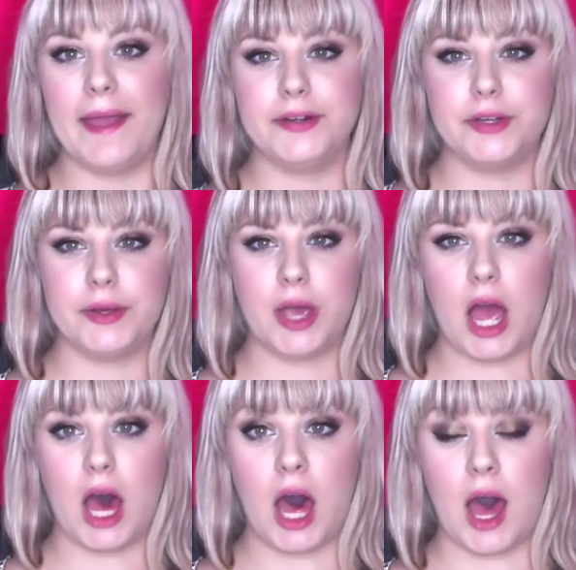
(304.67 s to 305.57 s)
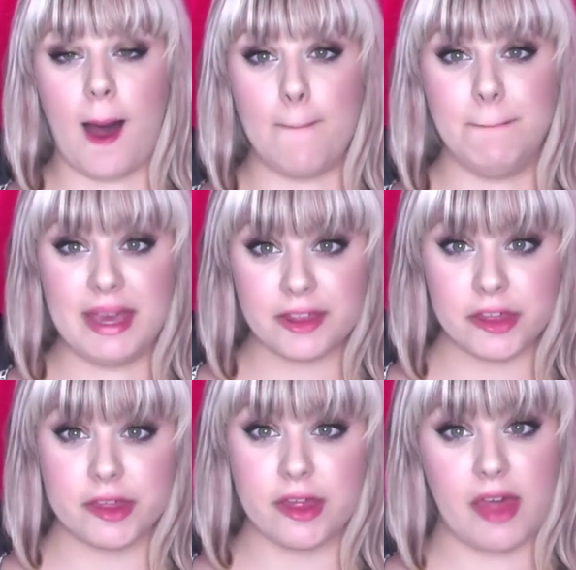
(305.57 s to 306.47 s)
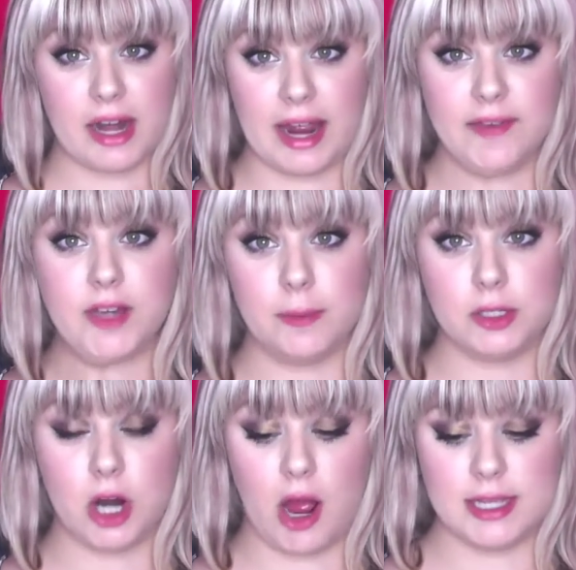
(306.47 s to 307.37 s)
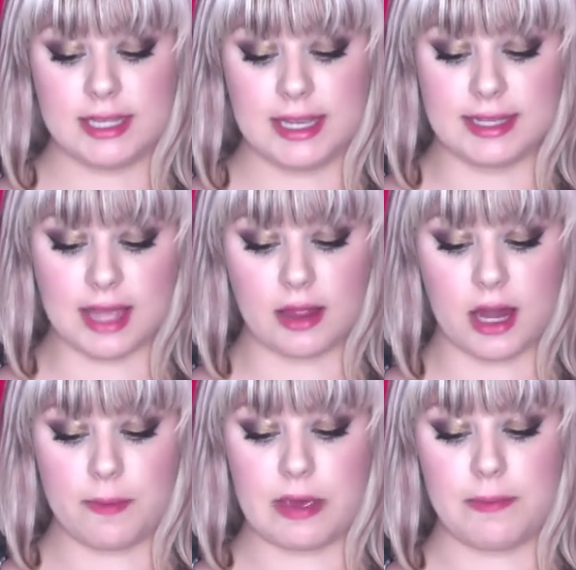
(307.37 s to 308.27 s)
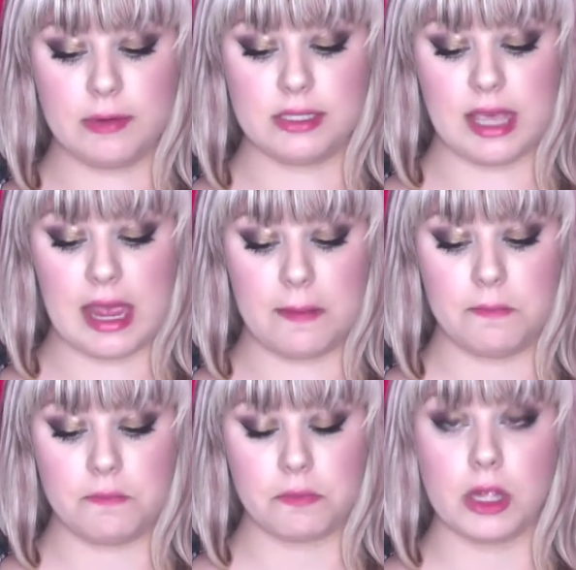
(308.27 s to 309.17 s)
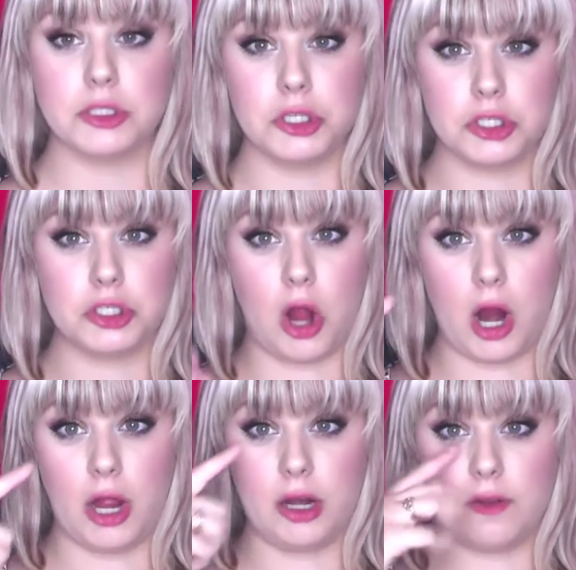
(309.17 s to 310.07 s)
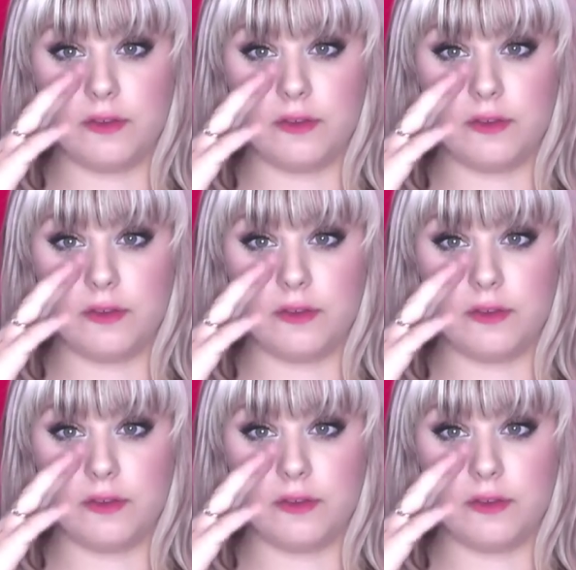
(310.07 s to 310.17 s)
And a myth that I have come across is a lot of people say to start